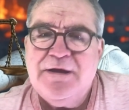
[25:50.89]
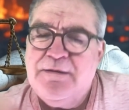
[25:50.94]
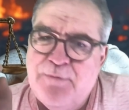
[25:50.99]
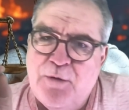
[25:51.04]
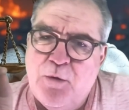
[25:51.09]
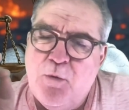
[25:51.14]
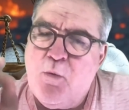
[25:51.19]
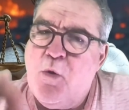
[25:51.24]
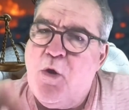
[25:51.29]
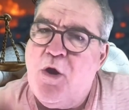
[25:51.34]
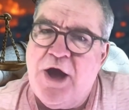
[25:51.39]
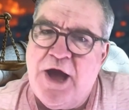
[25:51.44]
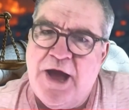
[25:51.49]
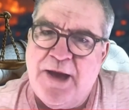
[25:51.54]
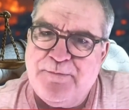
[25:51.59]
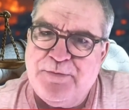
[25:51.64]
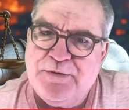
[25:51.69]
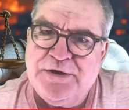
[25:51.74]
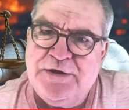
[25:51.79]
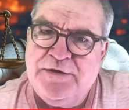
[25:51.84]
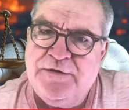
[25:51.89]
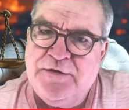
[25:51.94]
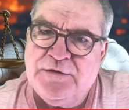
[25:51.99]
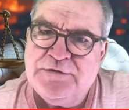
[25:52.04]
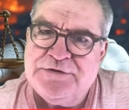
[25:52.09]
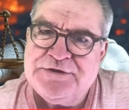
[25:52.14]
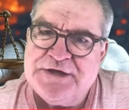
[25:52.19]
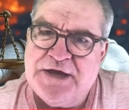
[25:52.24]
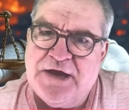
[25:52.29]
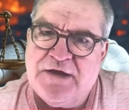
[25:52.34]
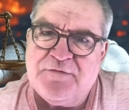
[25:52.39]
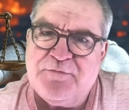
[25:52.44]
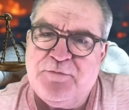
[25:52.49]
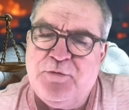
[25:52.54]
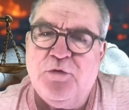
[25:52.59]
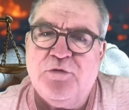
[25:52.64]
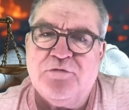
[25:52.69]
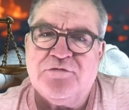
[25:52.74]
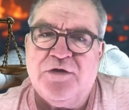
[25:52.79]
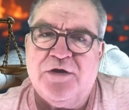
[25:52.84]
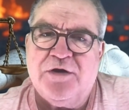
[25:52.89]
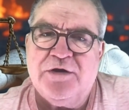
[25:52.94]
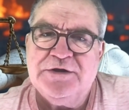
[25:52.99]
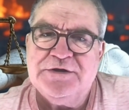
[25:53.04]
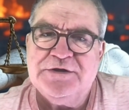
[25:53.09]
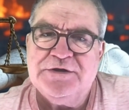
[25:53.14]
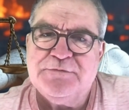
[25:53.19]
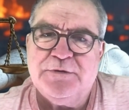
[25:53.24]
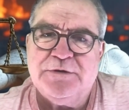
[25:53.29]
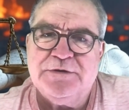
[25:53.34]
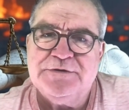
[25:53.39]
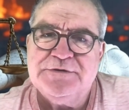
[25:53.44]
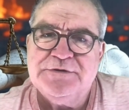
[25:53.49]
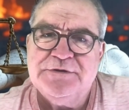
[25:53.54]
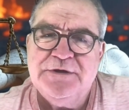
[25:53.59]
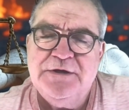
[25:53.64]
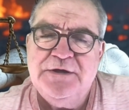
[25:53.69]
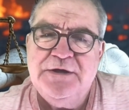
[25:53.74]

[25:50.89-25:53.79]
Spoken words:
But what happened in those Southport riots was